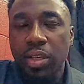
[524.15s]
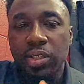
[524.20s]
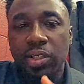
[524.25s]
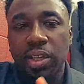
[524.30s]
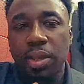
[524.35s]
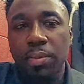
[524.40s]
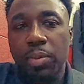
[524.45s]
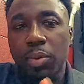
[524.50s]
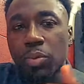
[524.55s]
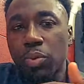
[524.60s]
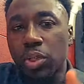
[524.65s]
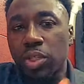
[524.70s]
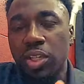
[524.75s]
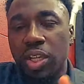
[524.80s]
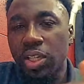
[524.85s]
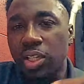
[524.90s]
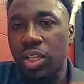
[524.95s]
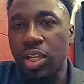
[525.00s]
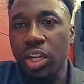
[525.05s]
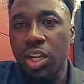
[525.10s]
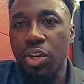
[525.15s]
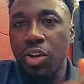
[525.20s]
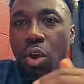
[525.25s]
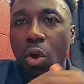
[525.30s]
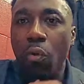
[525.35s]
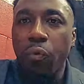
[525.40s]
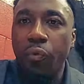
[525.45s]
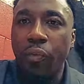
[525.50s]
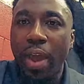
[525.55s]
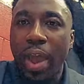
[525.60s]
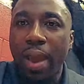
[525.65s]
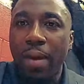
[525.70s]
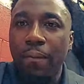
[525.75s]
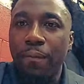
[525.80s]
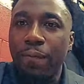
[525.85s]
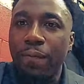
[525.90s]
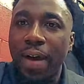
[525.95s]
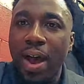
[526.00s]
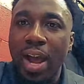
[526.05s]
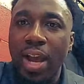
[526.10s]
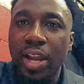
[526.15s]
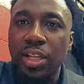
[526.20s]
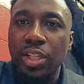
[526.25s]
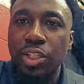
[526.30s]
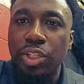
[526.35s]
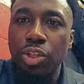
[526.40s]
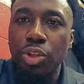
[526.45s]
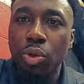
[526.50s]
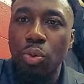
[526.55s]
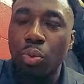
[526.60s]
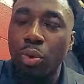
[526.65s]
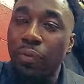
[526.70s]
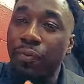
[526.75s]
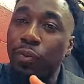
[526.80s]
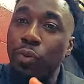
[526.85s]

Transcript: semen retention and no fap finds you.